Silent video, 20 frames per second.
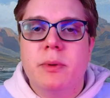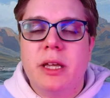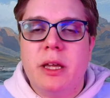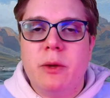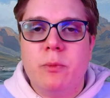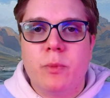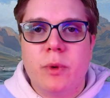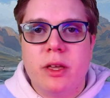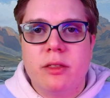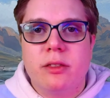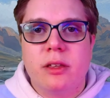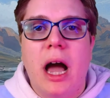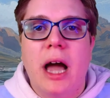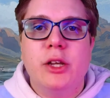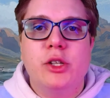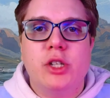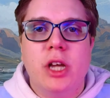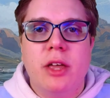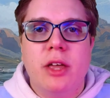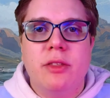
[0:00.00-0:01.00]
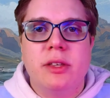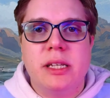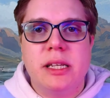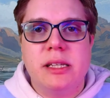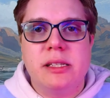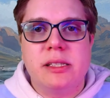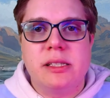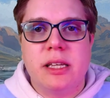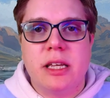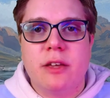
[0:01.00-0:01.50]
begin with, I share the
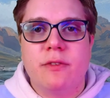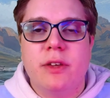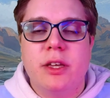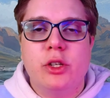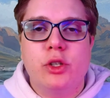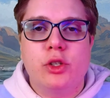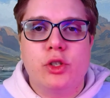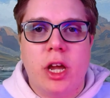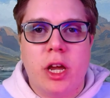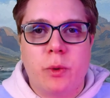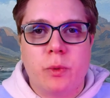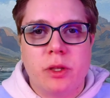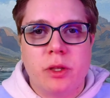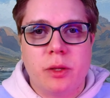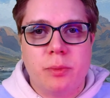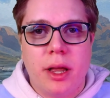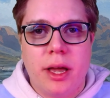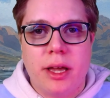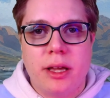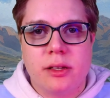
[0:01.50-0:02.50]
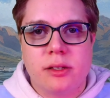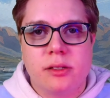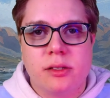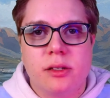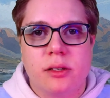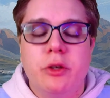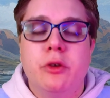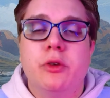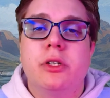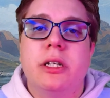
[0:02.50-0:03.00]
DC of each check with the
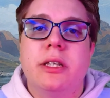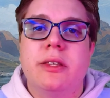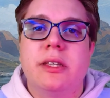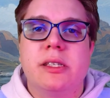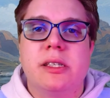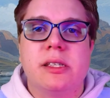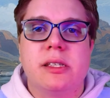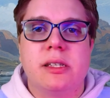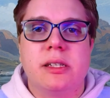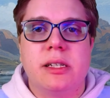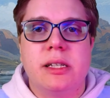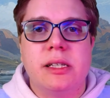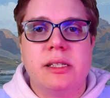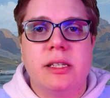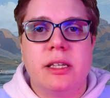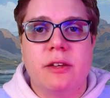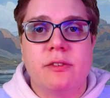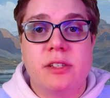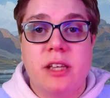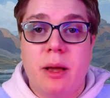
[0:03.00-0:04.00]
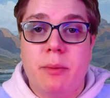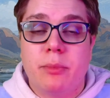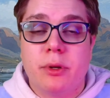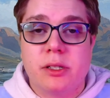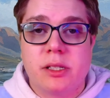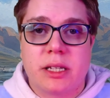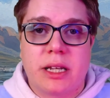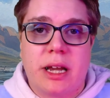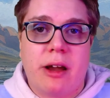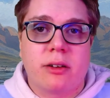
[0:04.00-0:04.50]
players. Usually this is a DC of 10
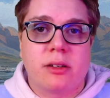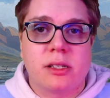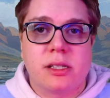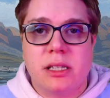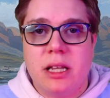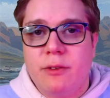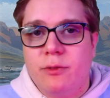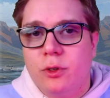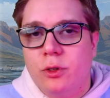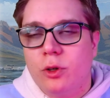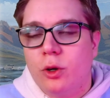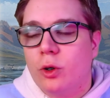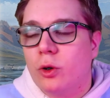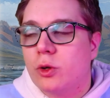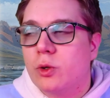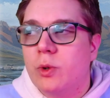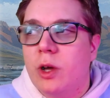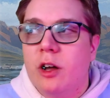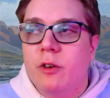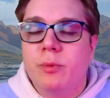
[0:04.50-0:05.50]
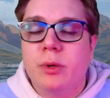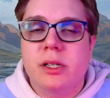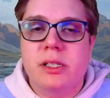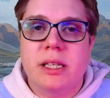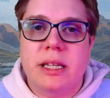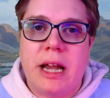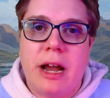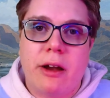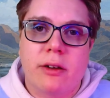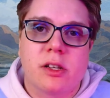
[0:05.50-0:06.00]
plus the character's level or 12 plus
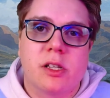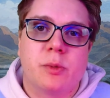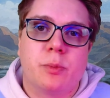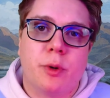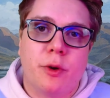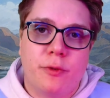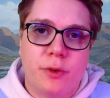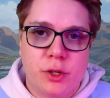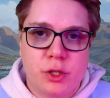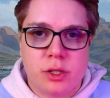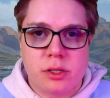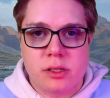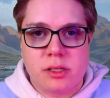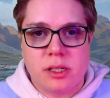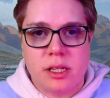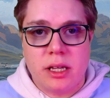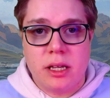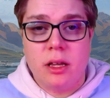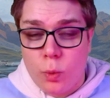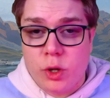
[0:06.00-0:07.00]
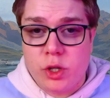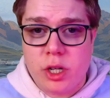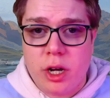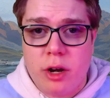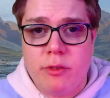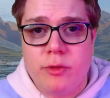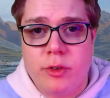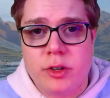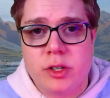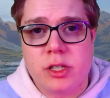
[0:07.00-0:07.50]
the character's proficiency,
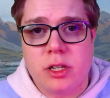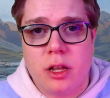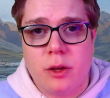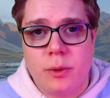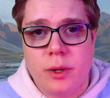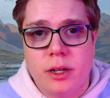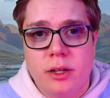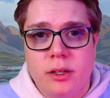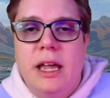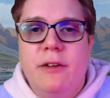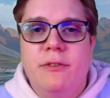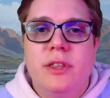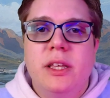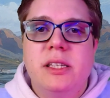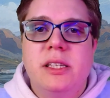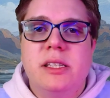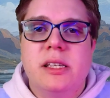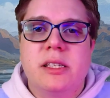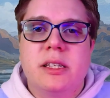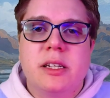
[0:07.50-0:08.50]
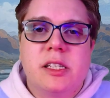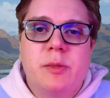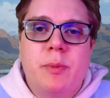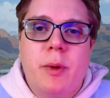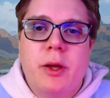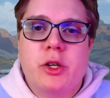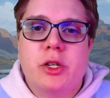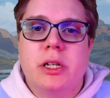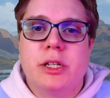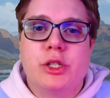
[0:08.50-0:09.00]
whichever is lower. If this is an
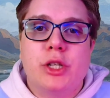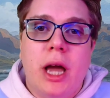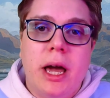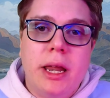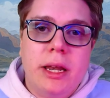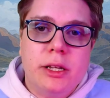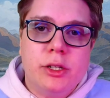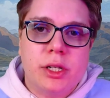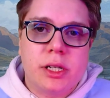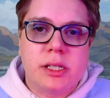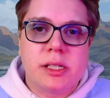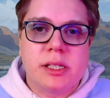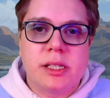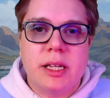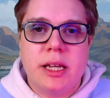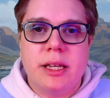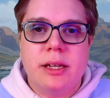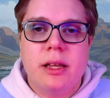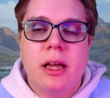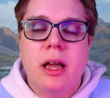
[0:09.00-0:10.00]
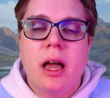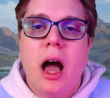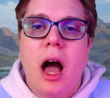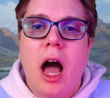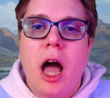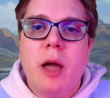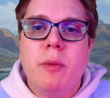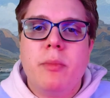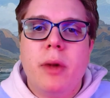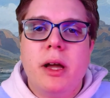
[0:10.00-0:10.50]
especially challenging scene,
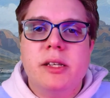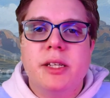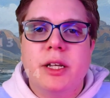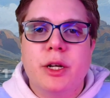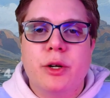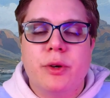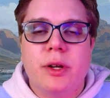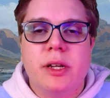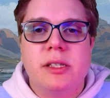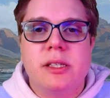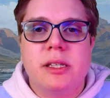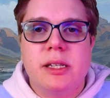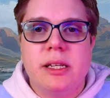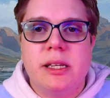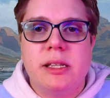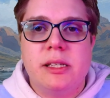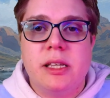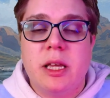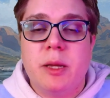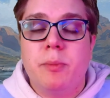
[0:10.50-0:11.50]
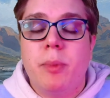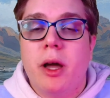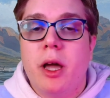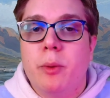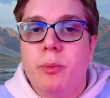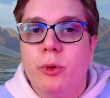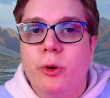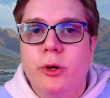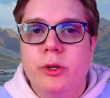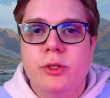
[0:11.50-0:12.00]
I might increase the DC by
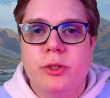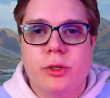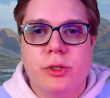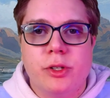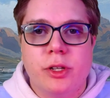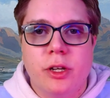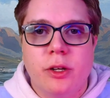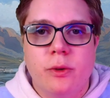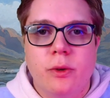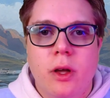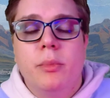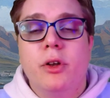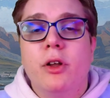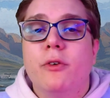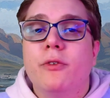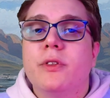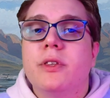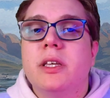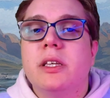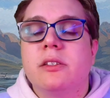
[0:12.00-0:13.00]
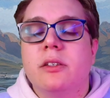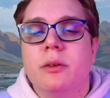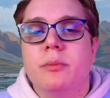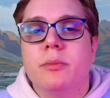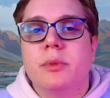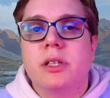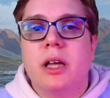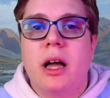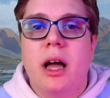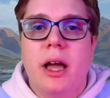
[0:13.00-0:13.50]
a point or 2, but often these
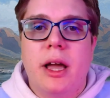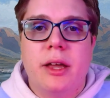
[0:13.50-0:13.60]
numbers are high